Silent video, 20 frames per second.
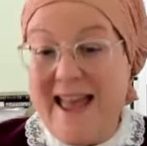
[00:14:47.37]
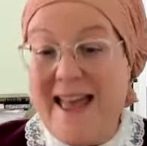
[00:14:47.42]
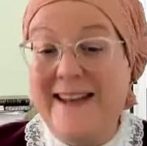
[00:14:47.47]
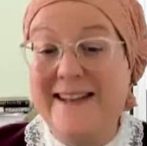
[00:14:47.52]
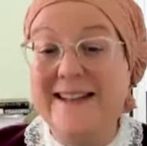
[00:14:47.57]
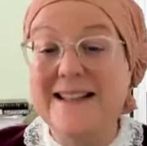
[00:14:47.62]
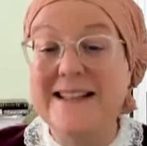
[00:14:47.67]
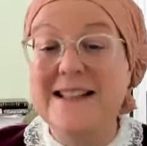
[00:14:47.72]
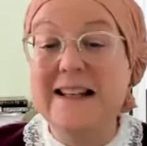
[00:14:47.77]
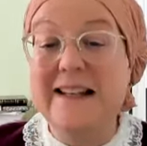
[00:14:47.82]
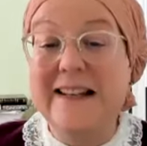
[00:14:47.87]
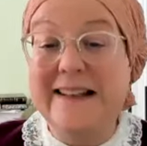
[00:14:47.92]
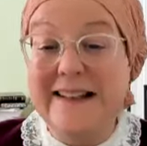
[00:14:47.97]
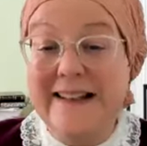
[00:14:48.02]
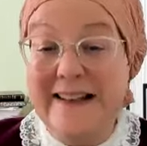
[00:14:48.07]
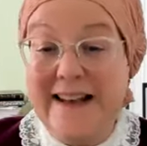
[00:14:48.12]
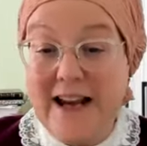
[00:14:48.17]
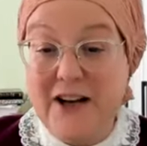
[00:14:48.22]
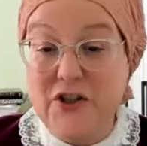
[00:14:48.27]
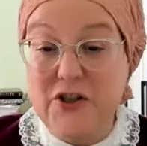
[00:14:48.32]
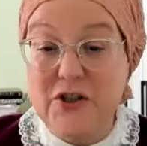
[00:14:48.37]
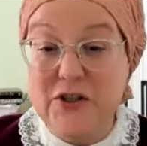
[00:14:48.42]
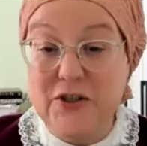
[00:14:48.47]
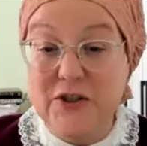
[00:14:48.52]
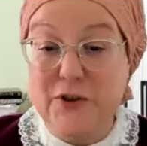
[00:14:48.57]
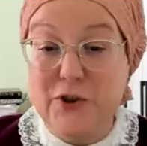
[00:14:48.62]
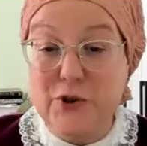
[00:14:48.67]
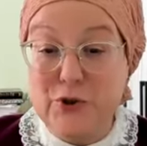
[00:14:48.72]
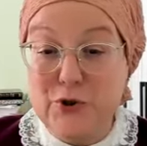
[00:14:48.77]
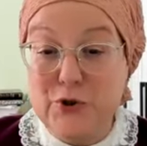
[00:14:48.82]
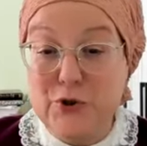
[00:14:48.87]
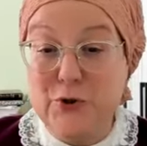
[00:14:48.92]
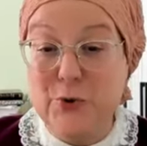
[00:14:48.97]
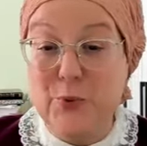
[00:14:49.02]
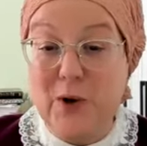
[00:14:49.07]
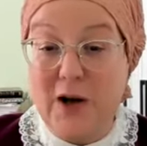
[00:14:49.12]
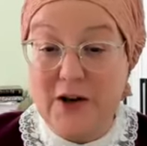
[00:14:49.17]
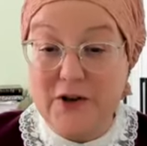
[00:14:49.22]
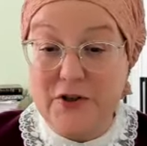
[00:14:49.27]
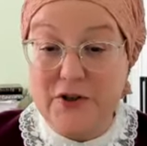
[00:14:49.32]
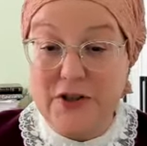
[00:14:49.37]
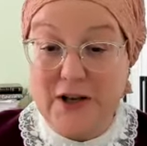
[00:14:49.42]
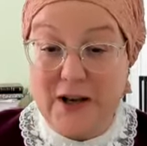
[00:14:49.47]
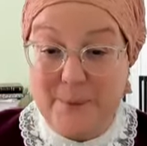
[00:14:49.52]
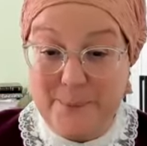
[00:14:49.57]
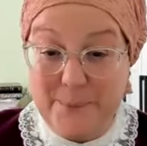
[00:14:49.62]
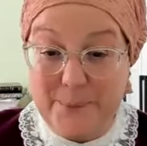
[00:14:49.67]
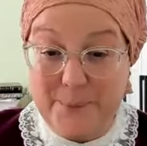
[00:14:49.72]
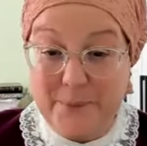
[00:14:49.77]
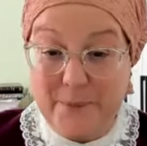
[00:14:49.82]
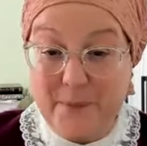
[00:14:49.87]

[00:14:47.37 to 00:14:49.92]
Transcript: and its connection to Hashem.